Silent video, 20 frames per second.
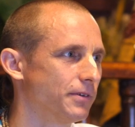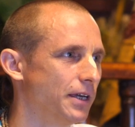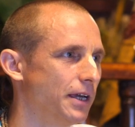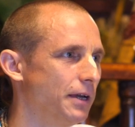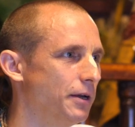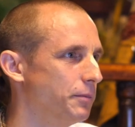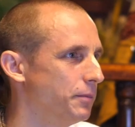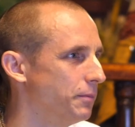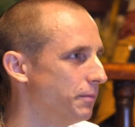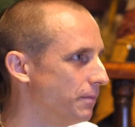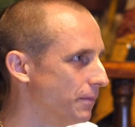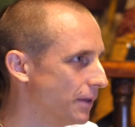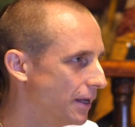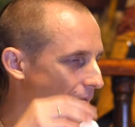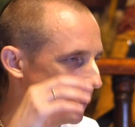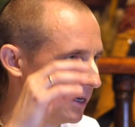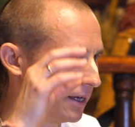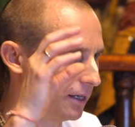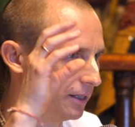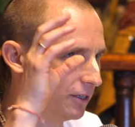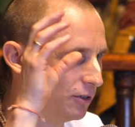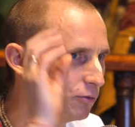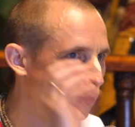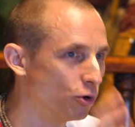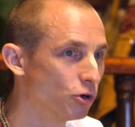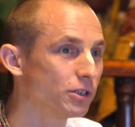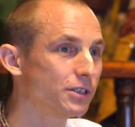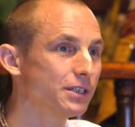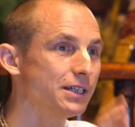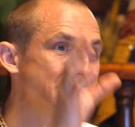A
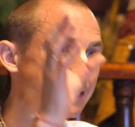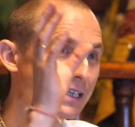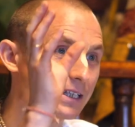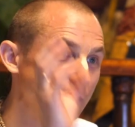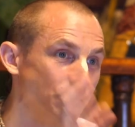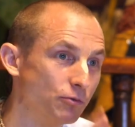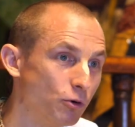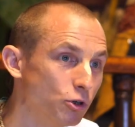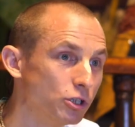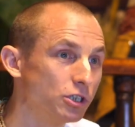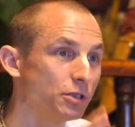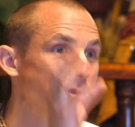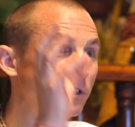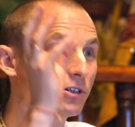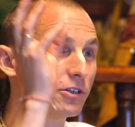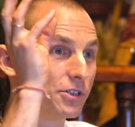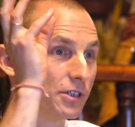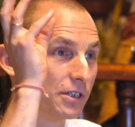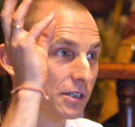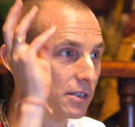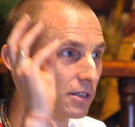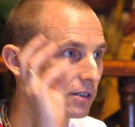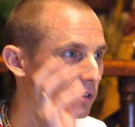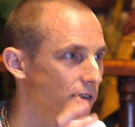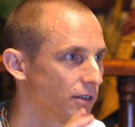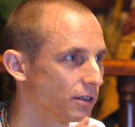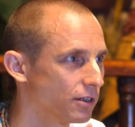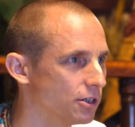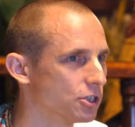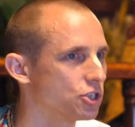devotee is a devotee because he has
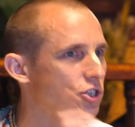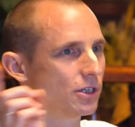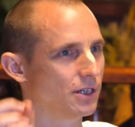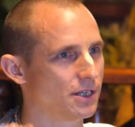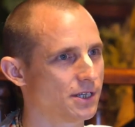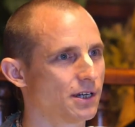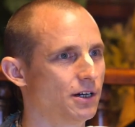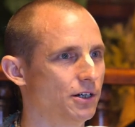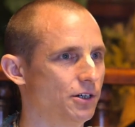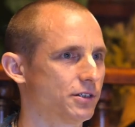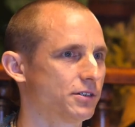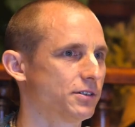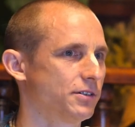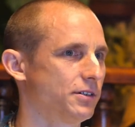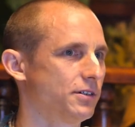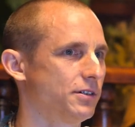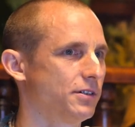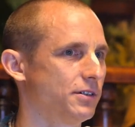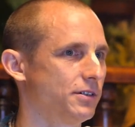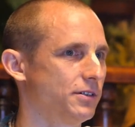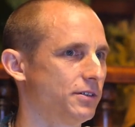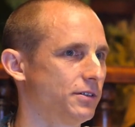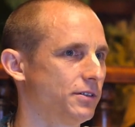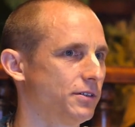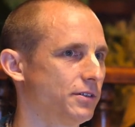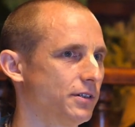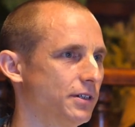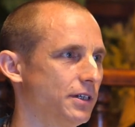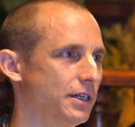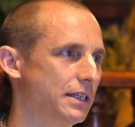Krishna in his heart.
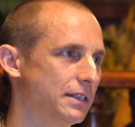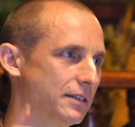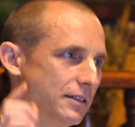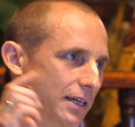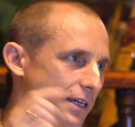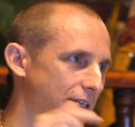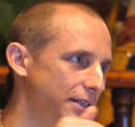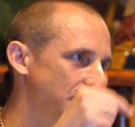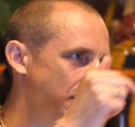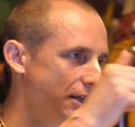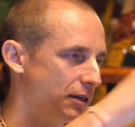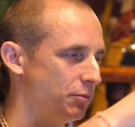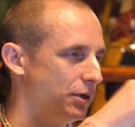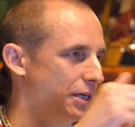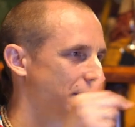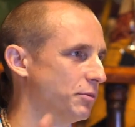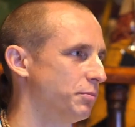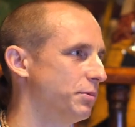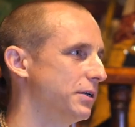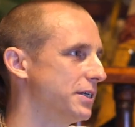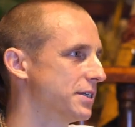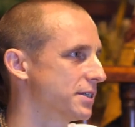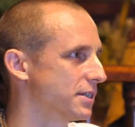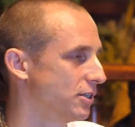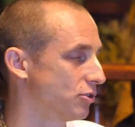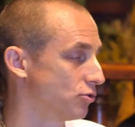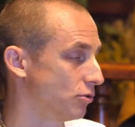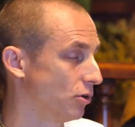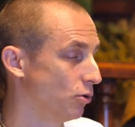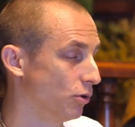And then he can make a place
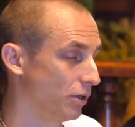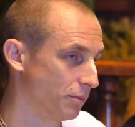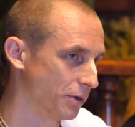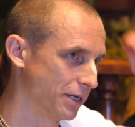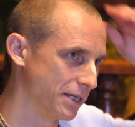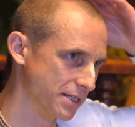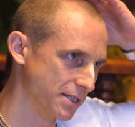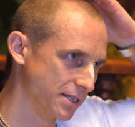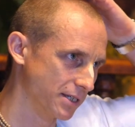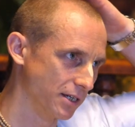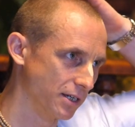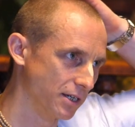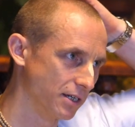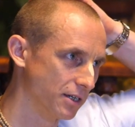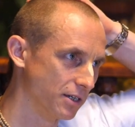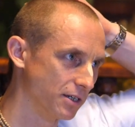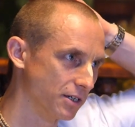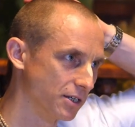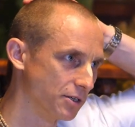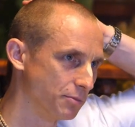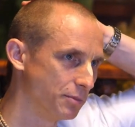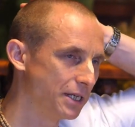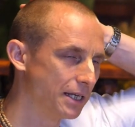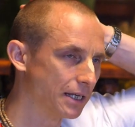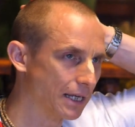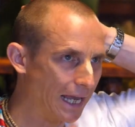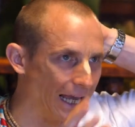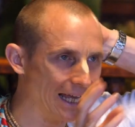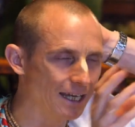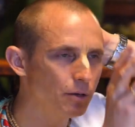into a holy place.
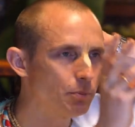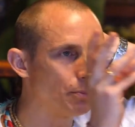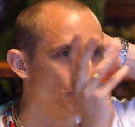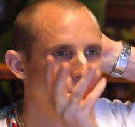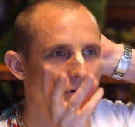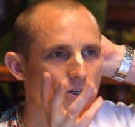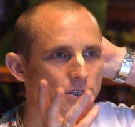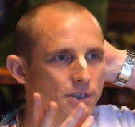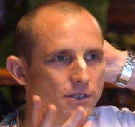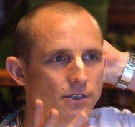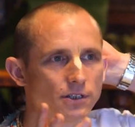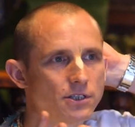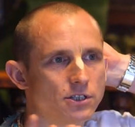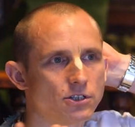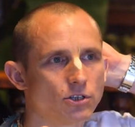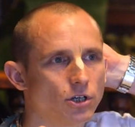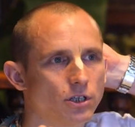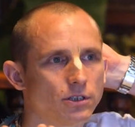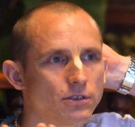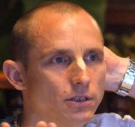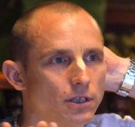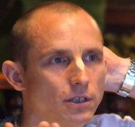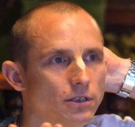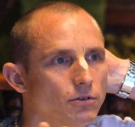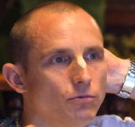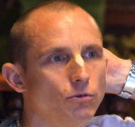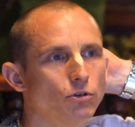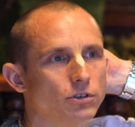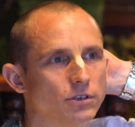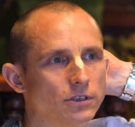Meaning any person is not a
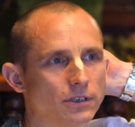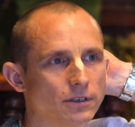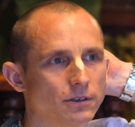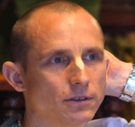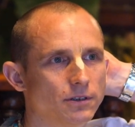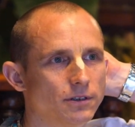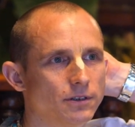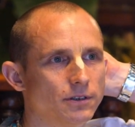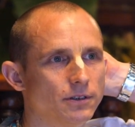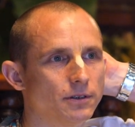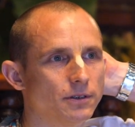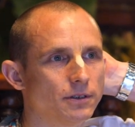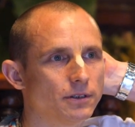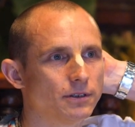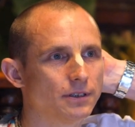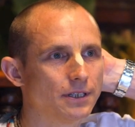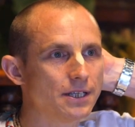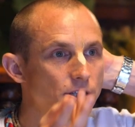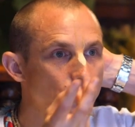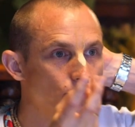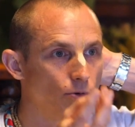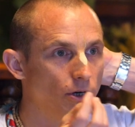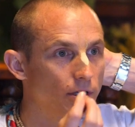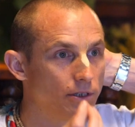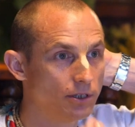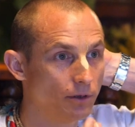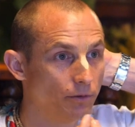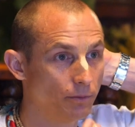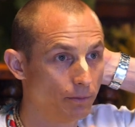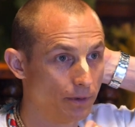devotee. This
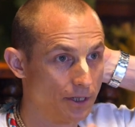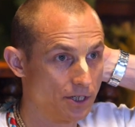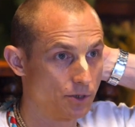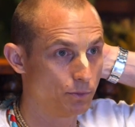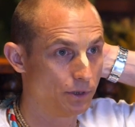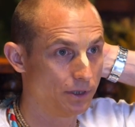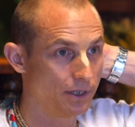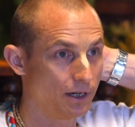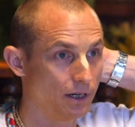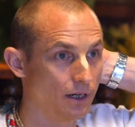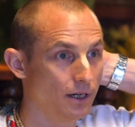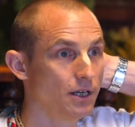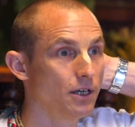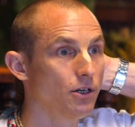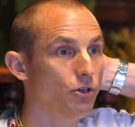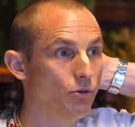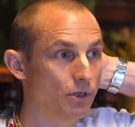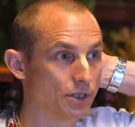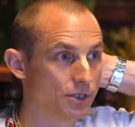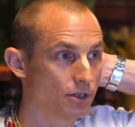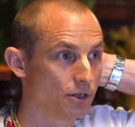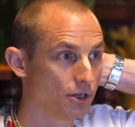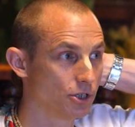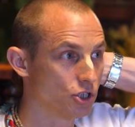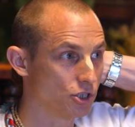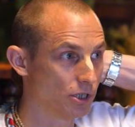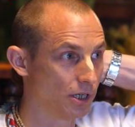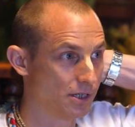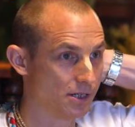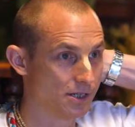quality must be there, who has
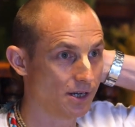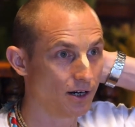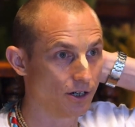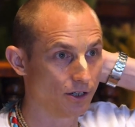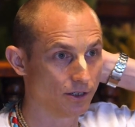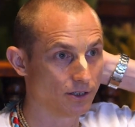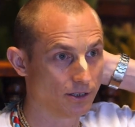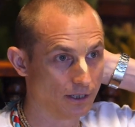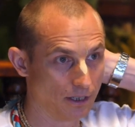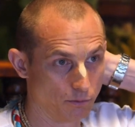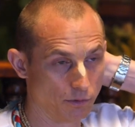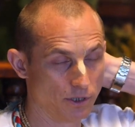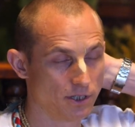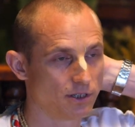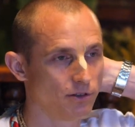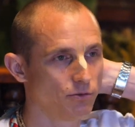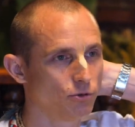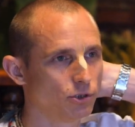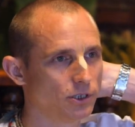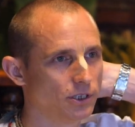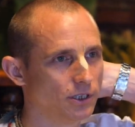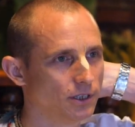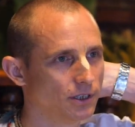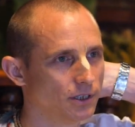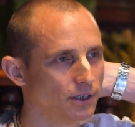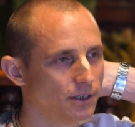Krishna in his heart. That means devotee.